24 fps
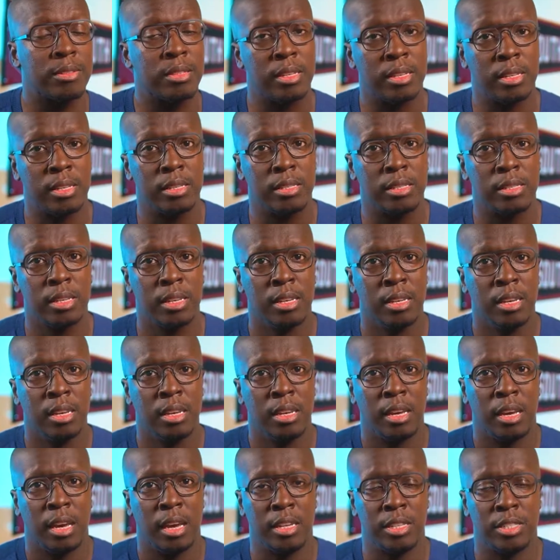things,
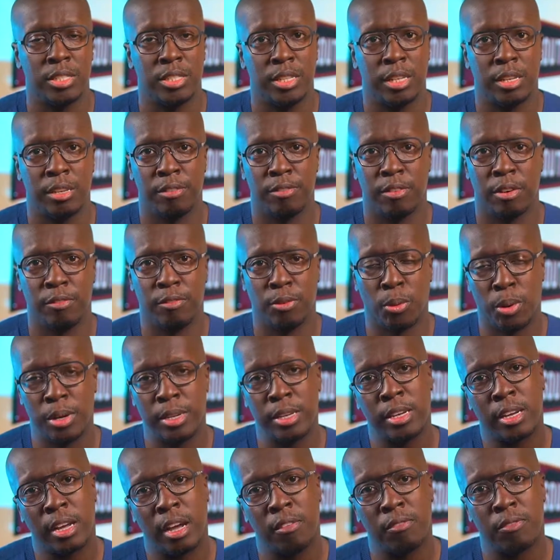and instead of avoiding
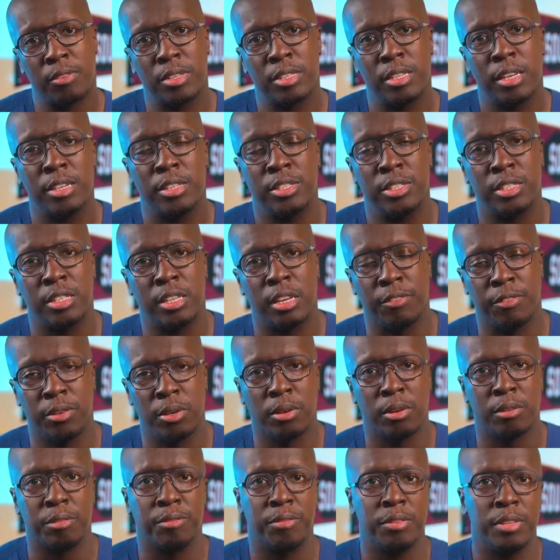confrontation, if
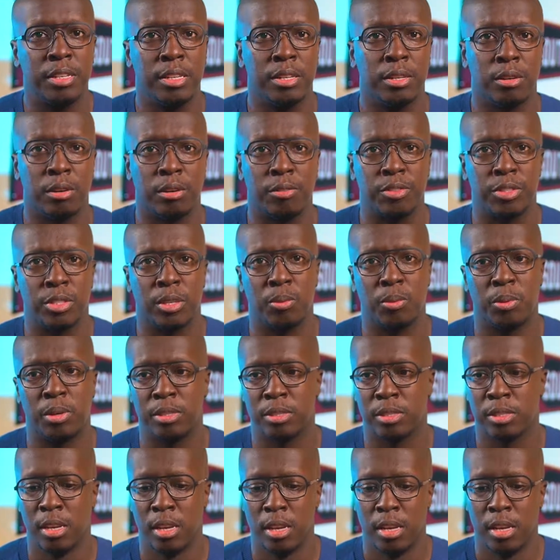you're offended or if someone